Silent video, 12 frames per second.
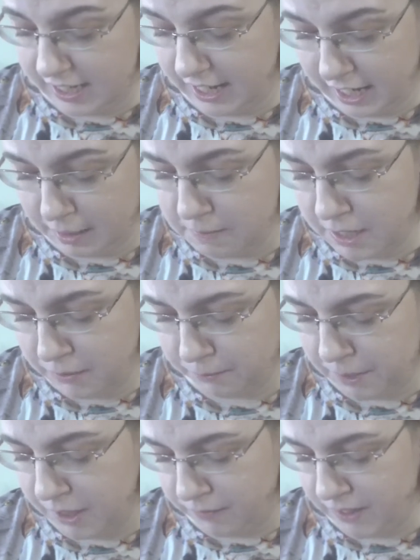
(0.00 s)
And I'm not a
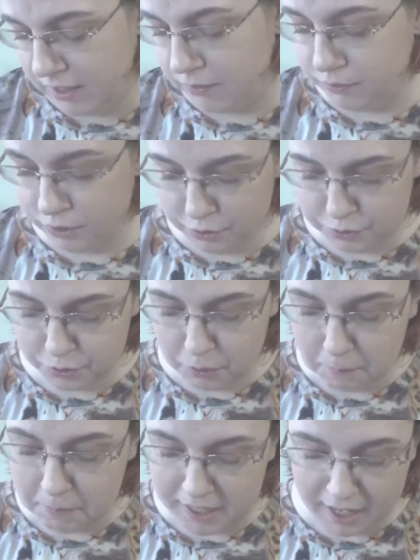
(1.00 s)
big fan of
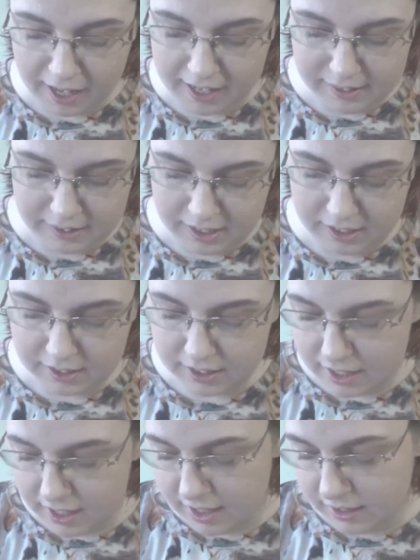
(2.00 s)
neutral, but I think
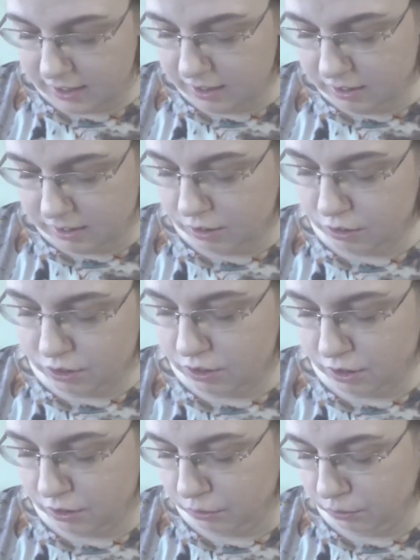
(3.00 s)
this is
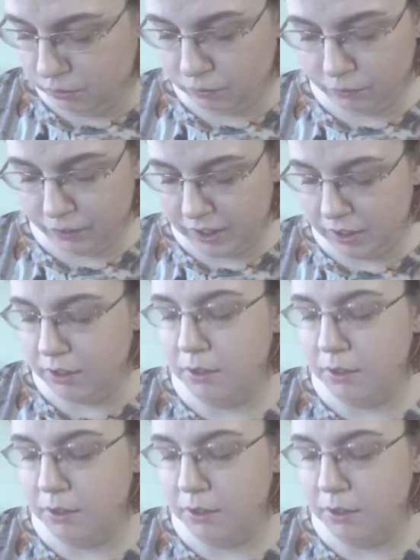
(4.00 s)
so freaking